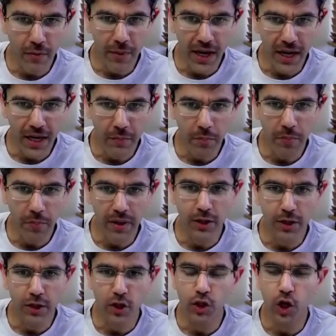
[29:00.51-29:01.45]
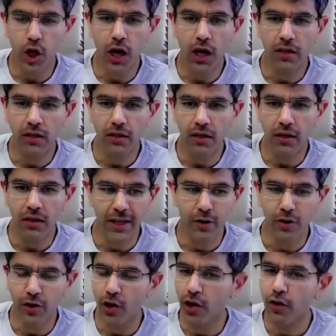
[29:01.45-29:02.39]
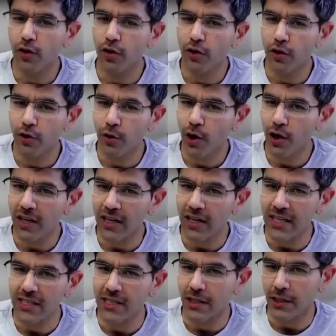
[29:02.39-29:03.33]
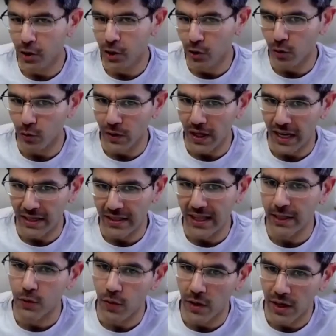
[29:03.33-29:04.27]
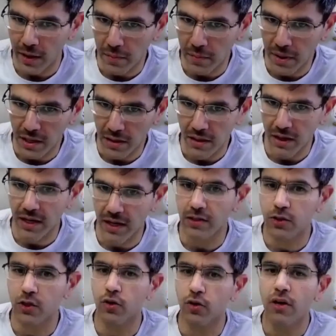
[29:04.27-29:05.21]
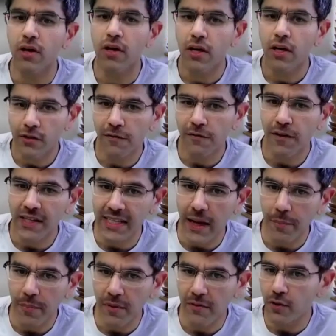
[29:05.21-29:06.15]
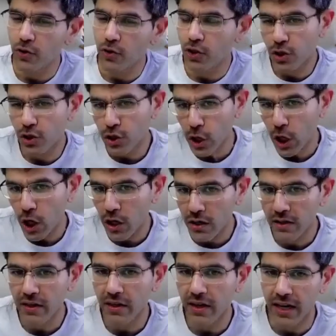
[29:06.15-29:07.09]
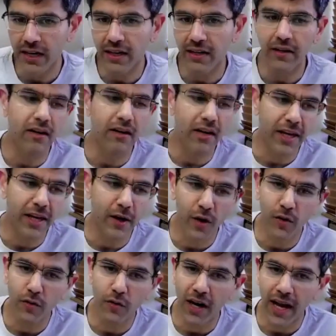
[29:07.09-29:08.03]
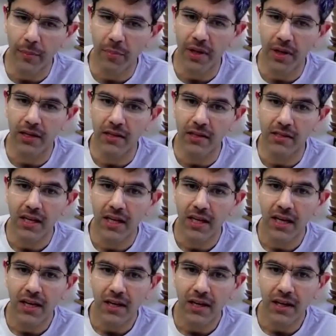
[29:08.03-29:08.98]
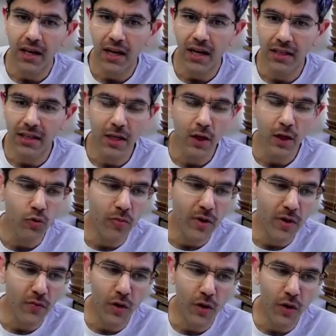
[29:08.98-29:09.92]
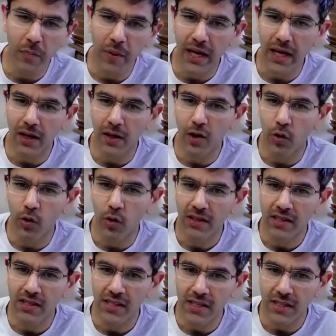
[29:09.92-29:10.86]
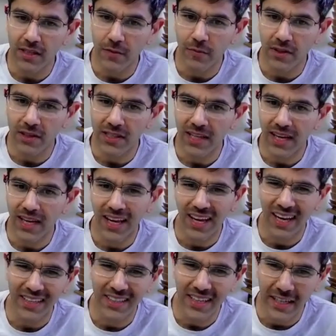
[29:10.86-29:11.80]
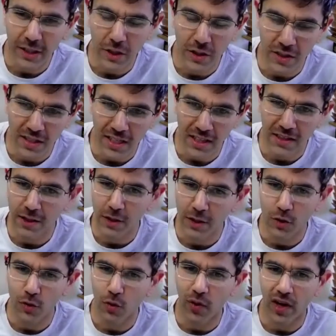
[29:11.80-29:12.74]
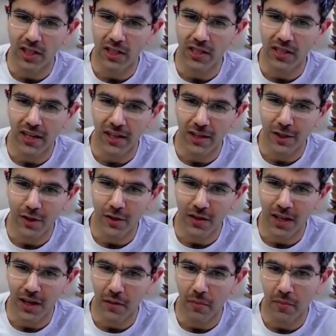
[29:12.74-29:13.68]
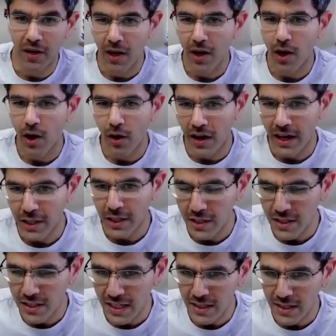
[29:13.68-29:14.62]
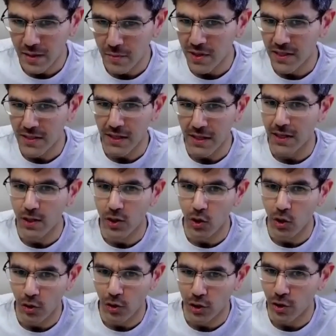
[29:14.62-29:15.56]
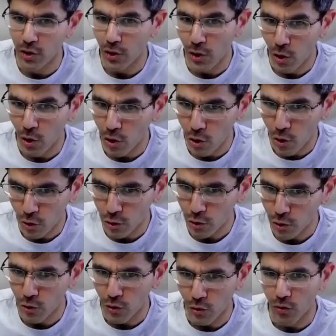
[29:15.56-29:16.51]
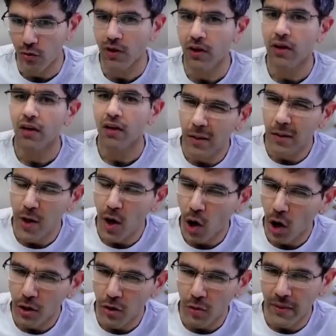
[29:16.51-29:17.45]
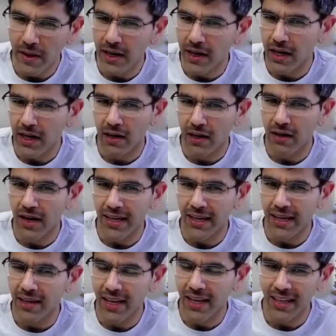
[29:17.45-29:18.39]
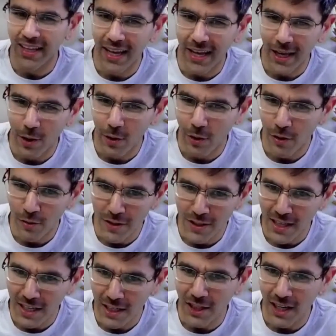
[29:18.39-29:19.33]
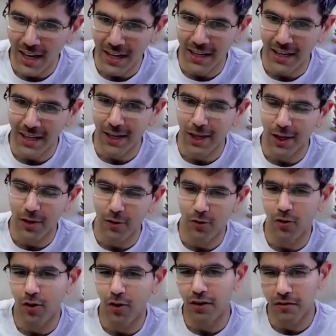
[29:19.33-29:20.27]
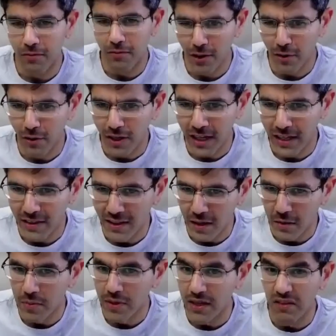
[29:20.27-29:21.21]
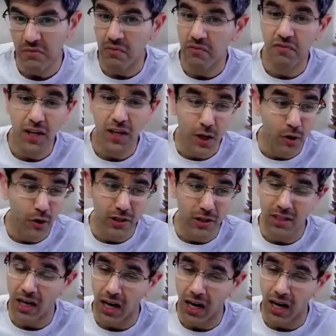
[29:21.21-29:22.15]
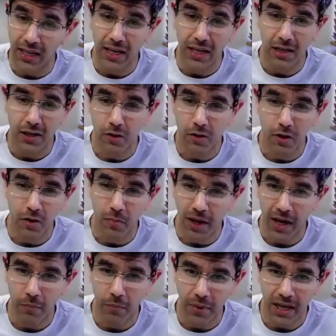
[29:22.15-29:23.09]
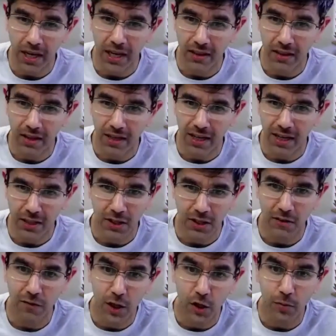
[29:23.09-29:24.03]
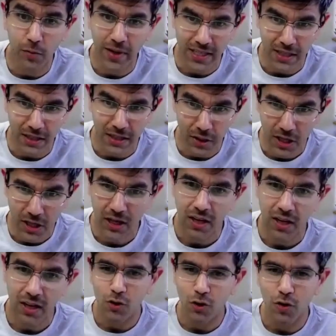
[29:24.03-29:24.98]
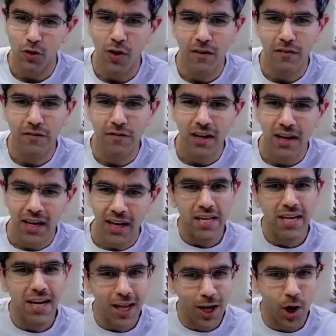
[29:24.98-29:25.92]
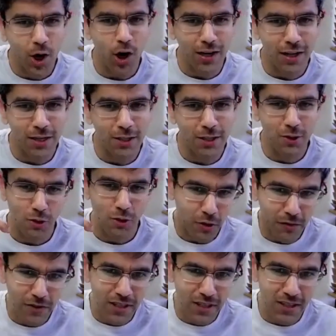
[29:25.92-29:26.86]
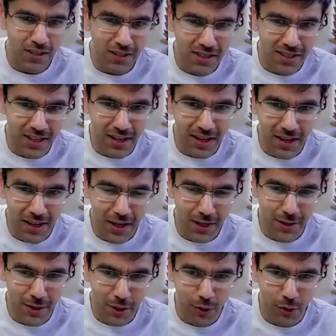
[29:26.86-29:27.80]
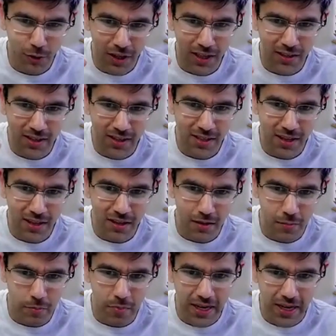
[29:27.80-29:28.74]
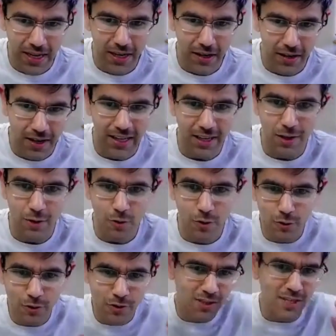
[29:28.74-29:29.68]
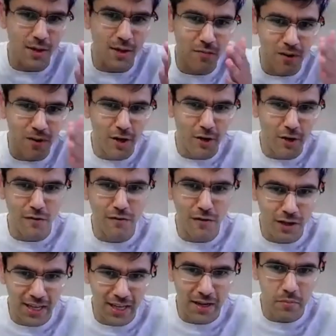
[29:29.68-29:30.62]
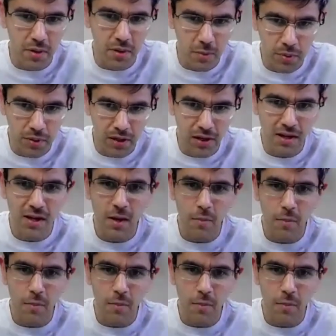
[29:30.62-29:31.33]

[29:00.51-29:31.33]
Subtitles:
format, but it's not like, you're not going to do your research through that. That's what I meant, right? So for example, we just talked, right? Earlier, what would happen is the human would go in the system and say, hey, I think I should send these 2 questionnaires to them, or I should send them this resource to go through. There'll be automated like, hey, thank you, it was nice chatting to you. Or, like there'll be video is starting to become big in the industry, video message. So you have pre-recorded. So obviously the senior doesn't know that these are repeated, like you use the same video for 10 people,